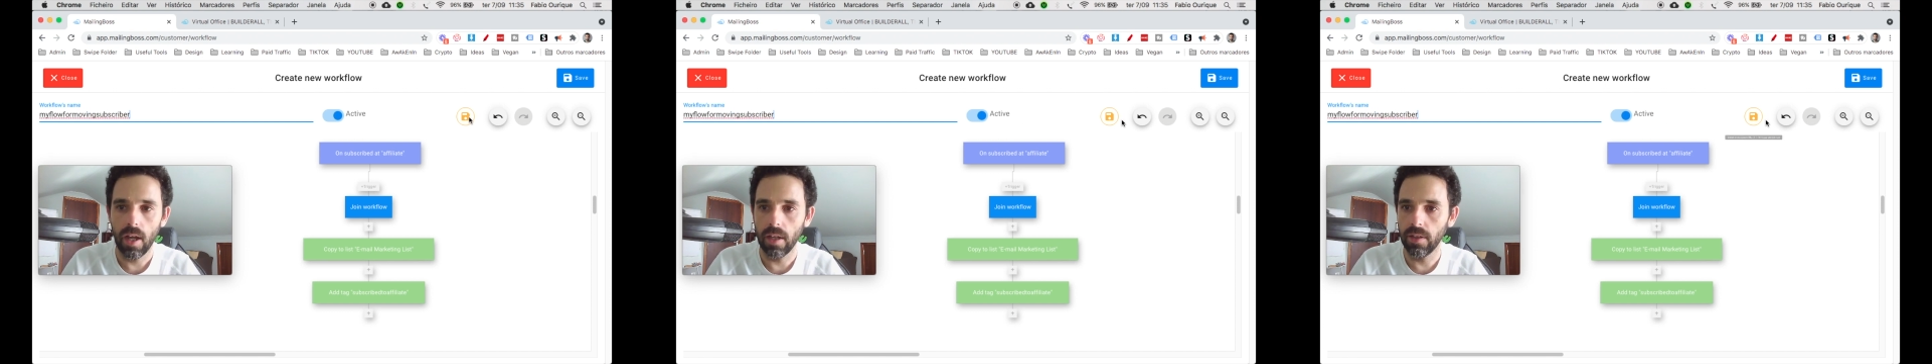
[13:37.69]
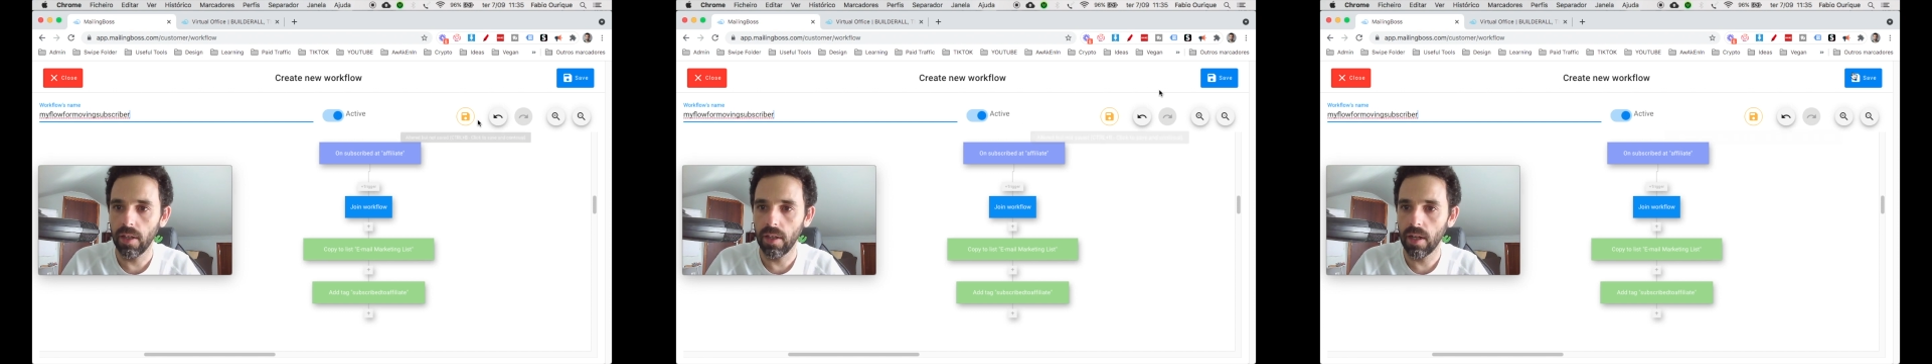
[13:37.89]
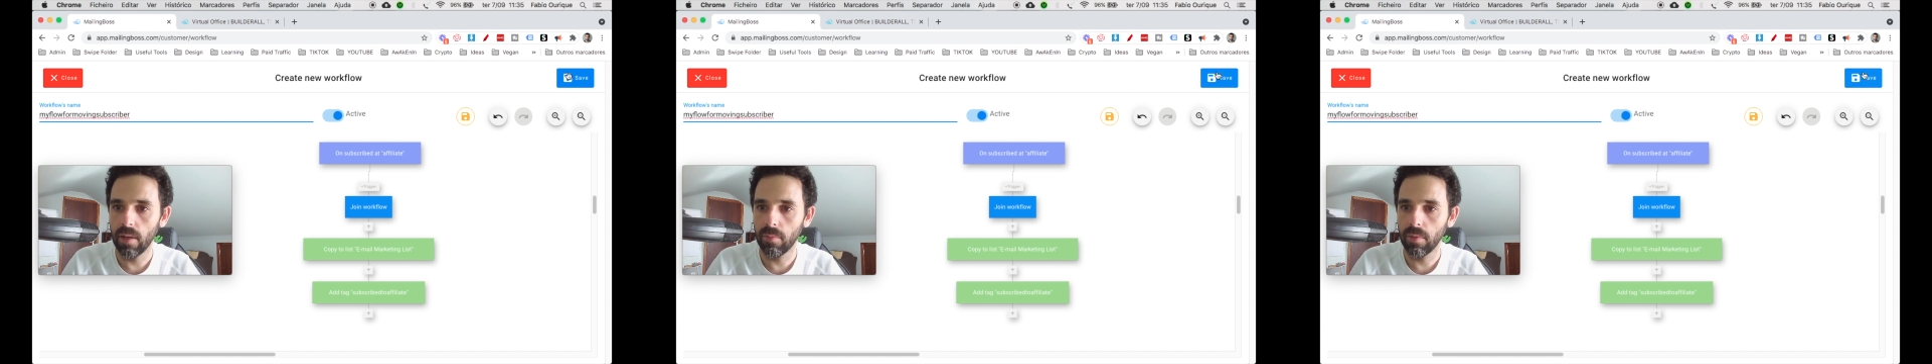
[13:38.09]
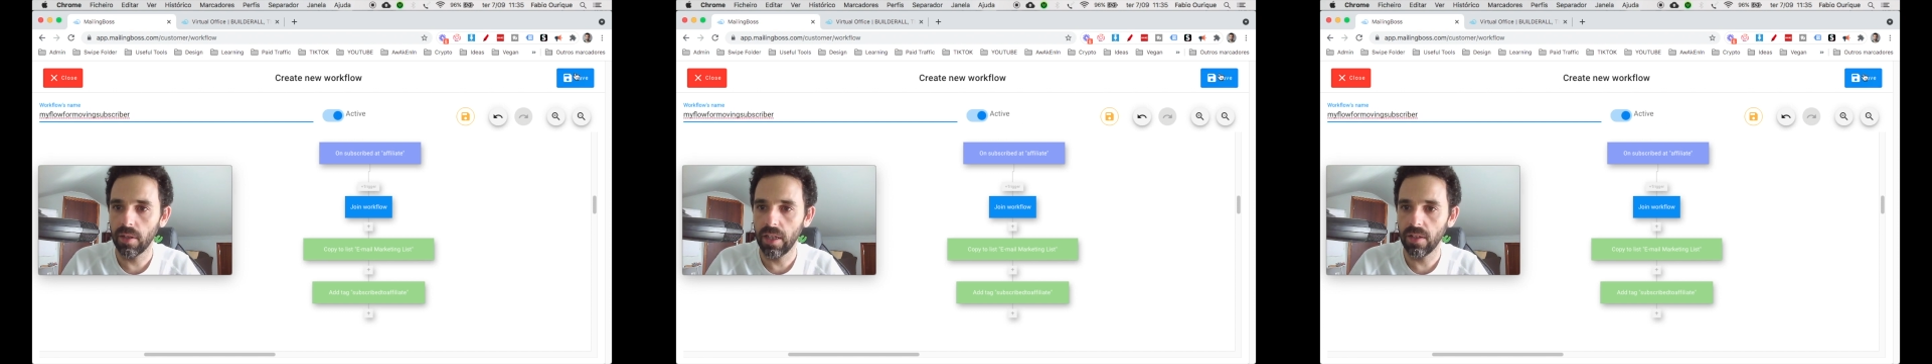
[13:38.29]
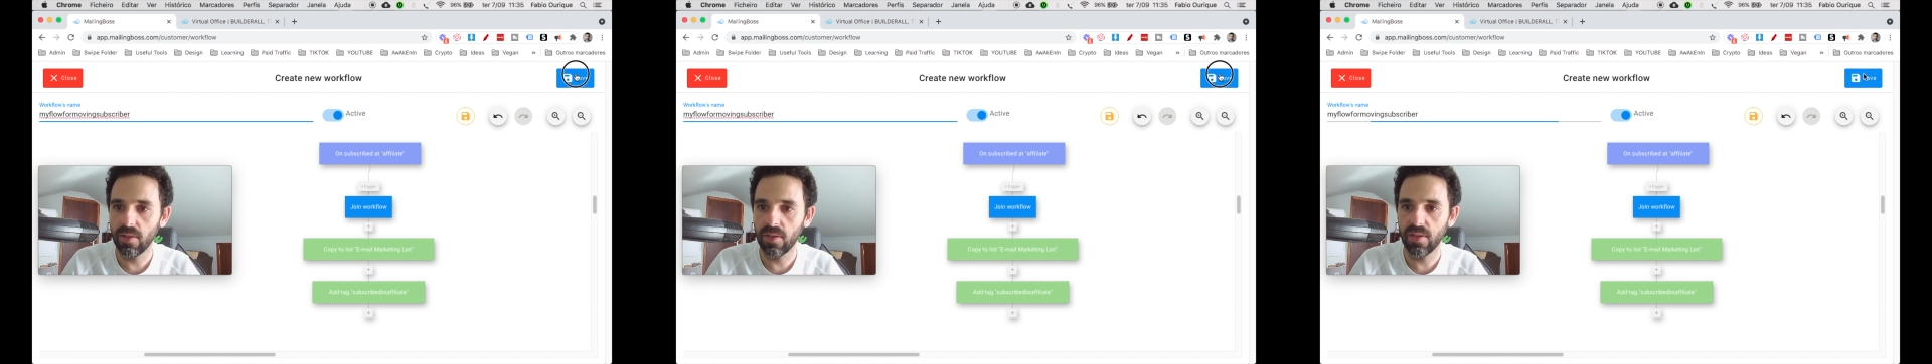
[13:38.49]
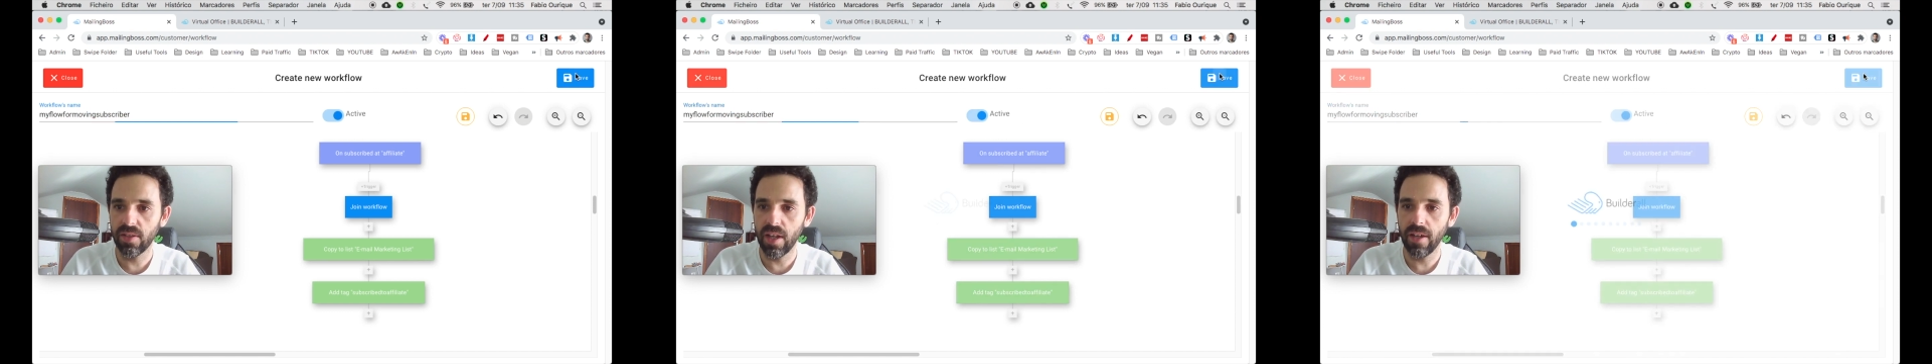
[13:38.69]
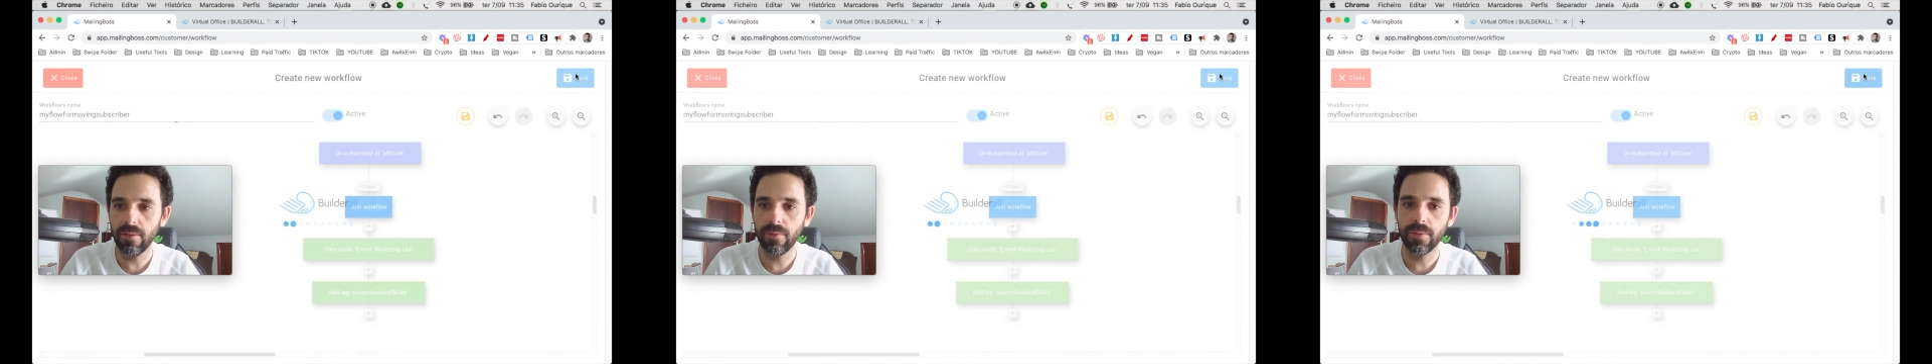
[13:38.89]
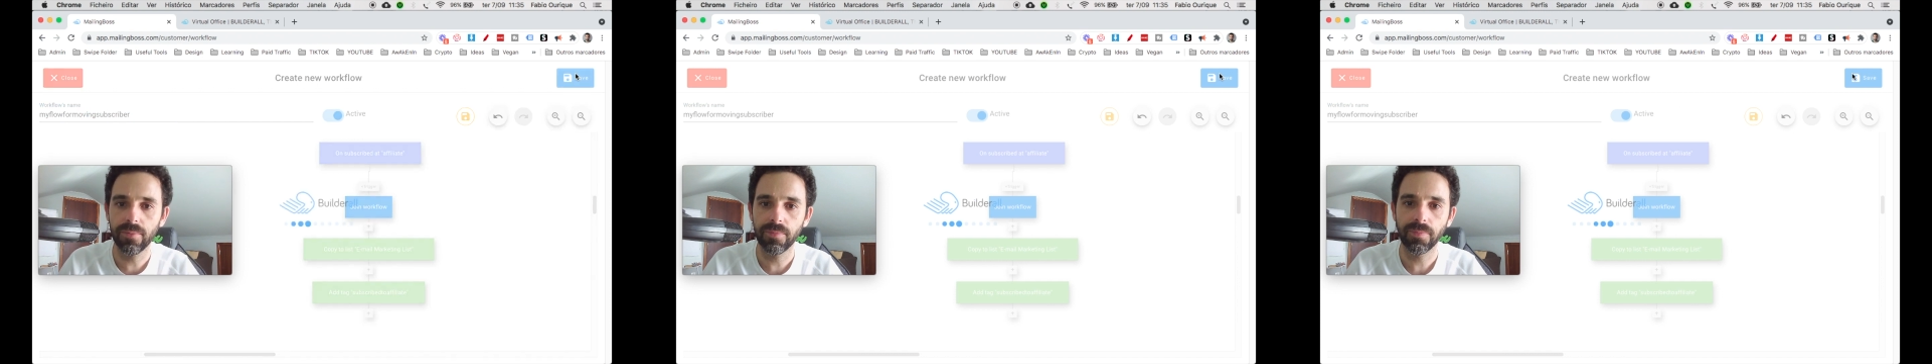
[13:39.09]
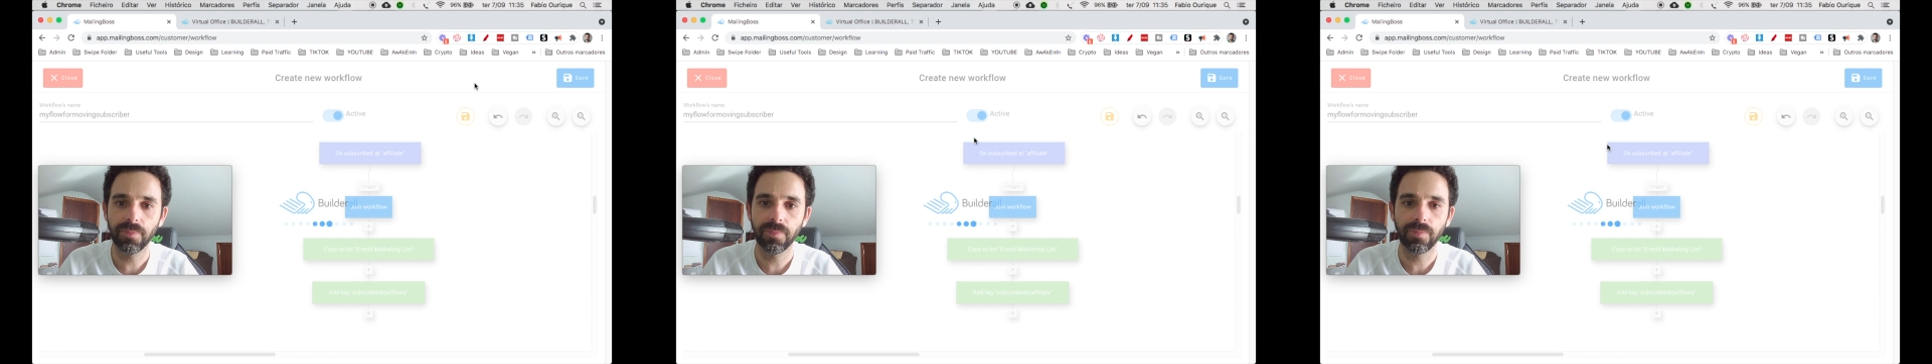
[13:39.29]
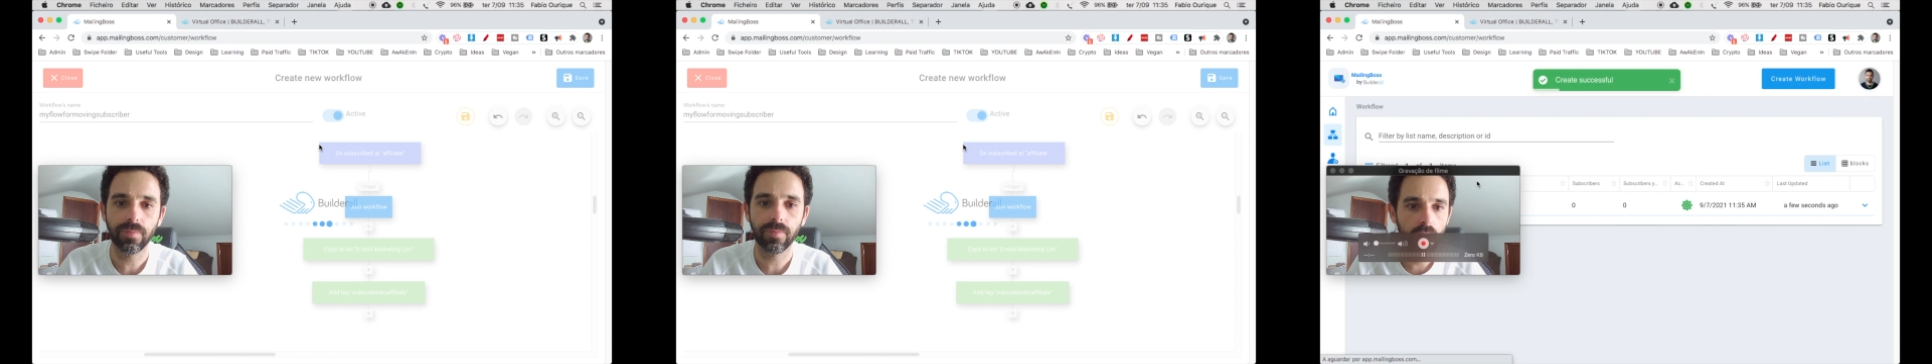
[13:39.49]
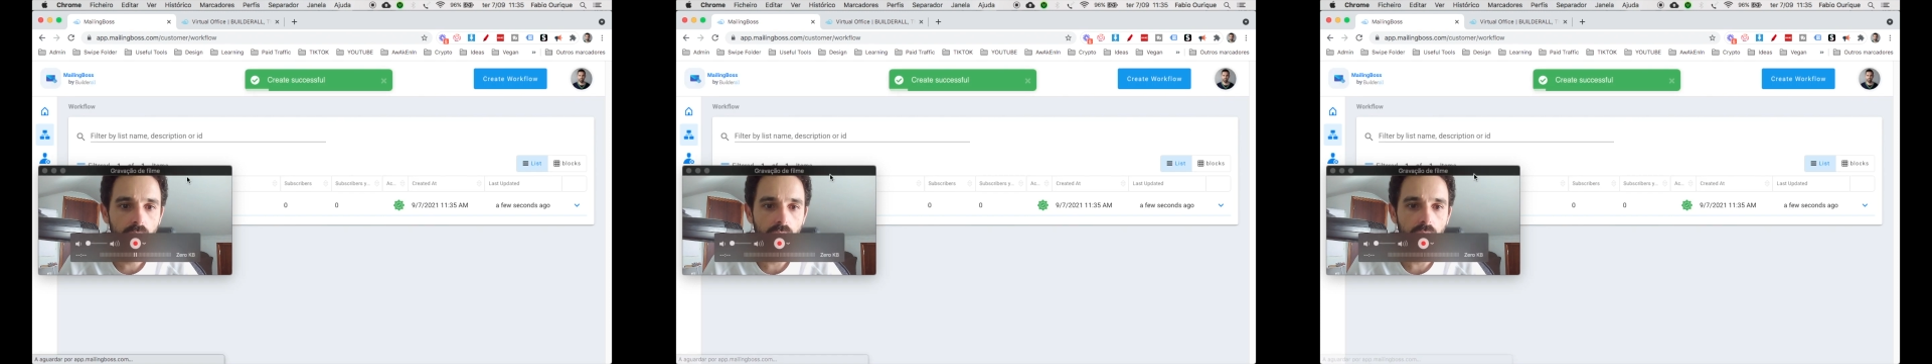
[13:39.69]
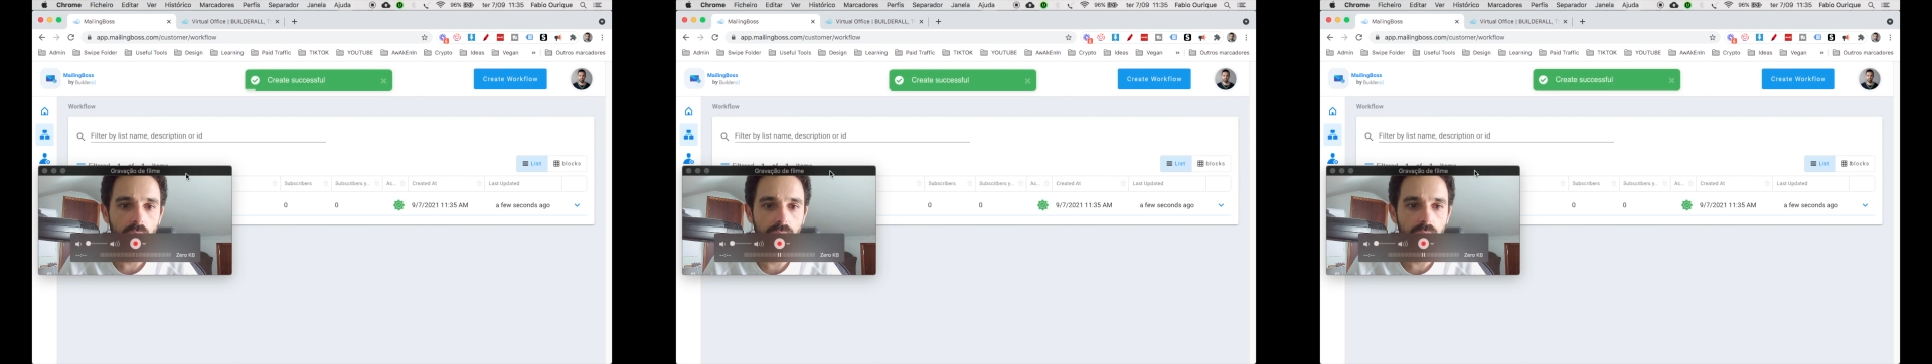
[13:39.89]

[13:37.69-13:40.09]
And then I'm gonna hit save. And